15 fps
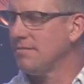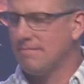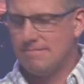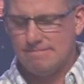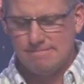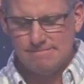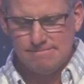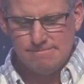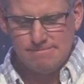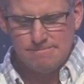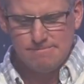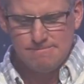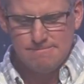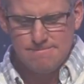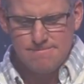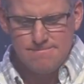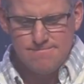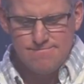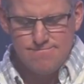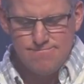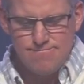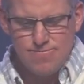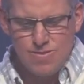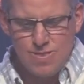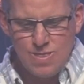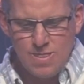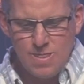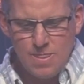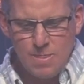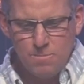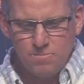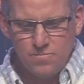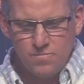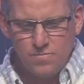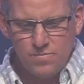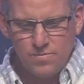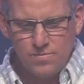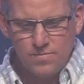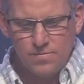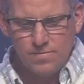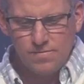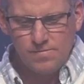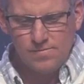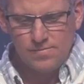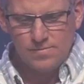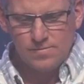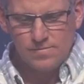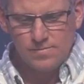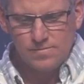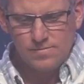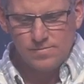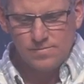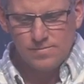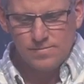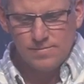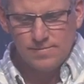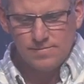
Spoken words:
No one is speaking in this clip.